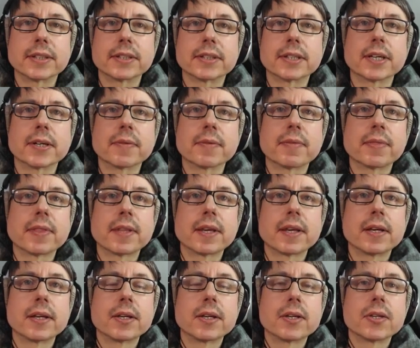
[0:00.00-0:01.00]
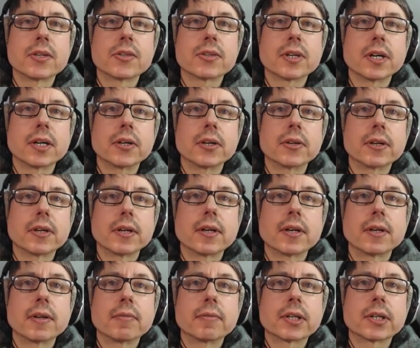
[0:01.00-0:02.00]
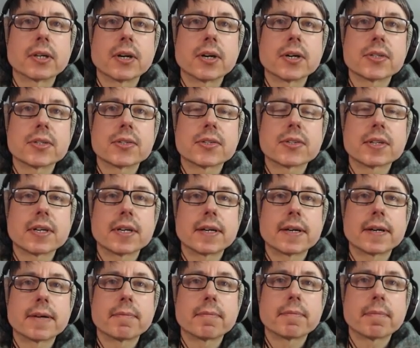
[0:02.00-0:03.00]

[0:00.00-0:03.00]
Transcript: There you go. So because